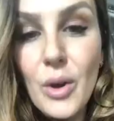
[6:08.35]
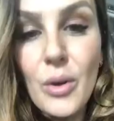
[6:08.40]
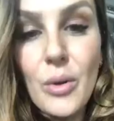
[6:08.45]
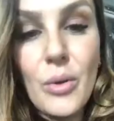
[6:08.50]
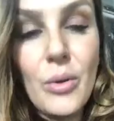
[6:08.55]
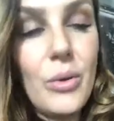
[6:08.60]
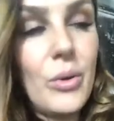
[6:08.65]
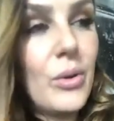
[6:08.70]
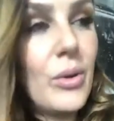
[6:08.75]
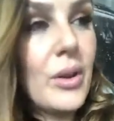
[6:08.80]

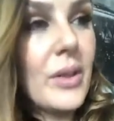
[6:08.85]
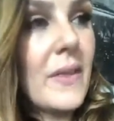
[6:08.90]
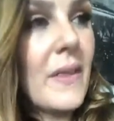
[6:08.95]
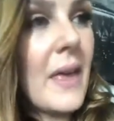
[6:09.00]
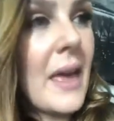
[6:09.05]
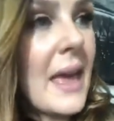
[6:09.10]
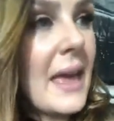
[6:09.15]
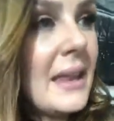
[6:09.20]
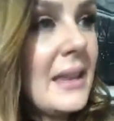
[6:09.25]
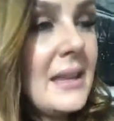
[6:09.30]
or
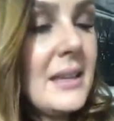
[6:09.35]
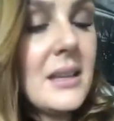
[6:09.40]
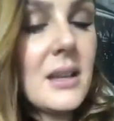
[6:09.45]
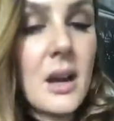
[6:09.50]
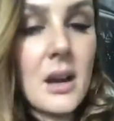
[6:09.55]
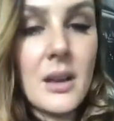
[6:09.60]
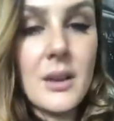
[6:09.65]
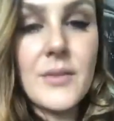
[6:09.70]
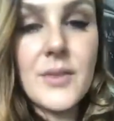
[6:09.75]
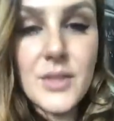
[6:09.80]
any
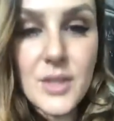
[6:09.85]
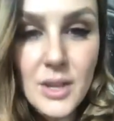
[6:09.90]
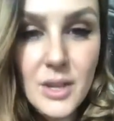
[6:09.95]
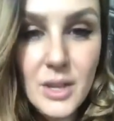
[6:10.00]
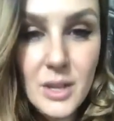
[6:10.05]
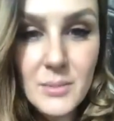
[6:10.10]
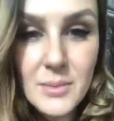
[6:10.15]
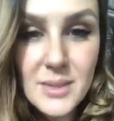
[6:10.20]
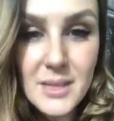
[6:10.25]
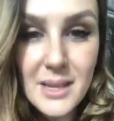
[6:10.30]
kind of
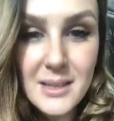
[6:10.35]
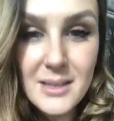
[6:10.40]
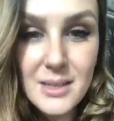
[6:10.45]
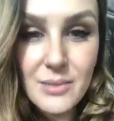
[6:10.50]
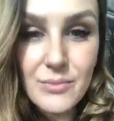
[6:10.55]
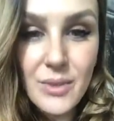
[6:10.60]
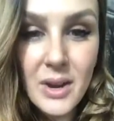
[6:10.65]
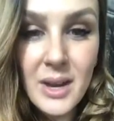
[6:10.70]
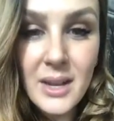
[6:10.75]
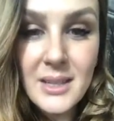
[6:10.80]
circumstance
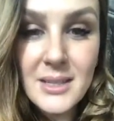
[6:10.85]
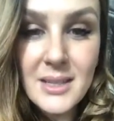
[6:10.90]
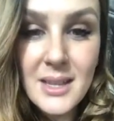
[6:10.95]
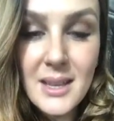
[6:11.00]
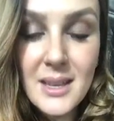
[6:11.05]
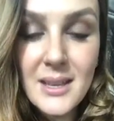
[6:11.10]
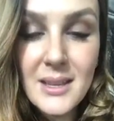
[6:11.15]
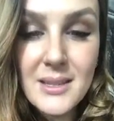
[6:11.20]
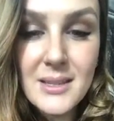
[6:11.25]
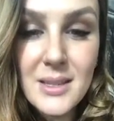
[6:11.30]

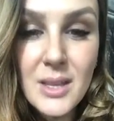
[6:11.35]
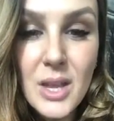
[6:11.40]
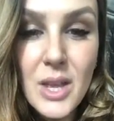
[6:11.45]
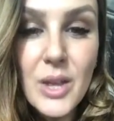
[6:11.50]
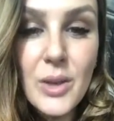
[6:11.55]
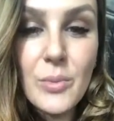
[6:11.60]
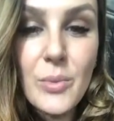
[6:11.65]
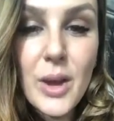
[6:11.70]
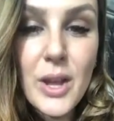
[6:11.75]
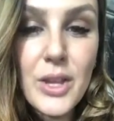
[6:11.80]
arises
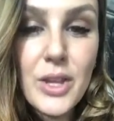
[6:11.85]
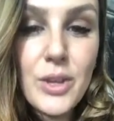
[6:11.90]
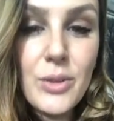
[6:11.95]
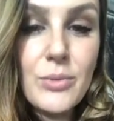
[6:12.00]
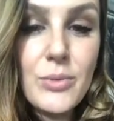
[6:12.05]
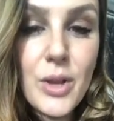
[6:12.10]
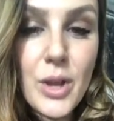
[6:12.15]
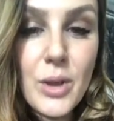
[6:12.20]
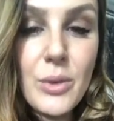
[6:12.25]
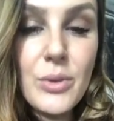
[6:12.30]
where you
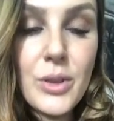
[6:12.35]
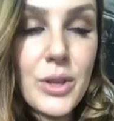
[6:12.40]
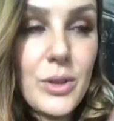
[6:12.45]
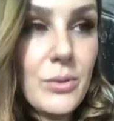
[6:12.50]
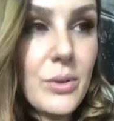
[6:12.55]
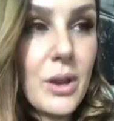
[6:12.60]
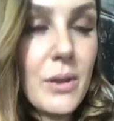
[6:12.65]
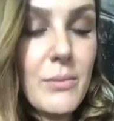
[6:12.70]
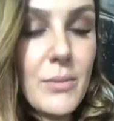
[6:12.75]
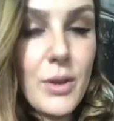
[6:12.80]
know that
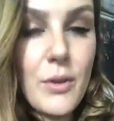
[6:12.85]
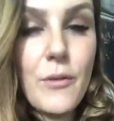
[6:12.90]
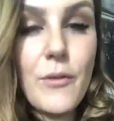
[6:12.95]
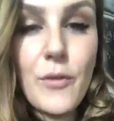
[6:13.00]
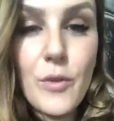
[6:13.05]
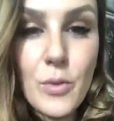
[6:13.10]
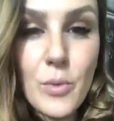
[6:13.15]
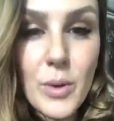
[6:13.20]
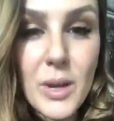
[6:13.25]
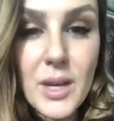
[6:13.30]
you can move
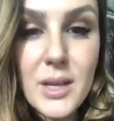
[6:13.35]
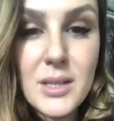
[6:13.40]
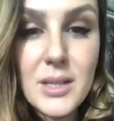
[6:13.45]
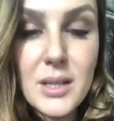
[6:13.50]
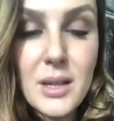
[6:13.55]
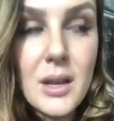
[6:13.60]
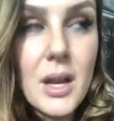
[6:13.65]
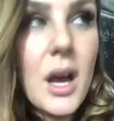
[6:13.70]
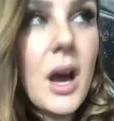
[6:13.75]
forward,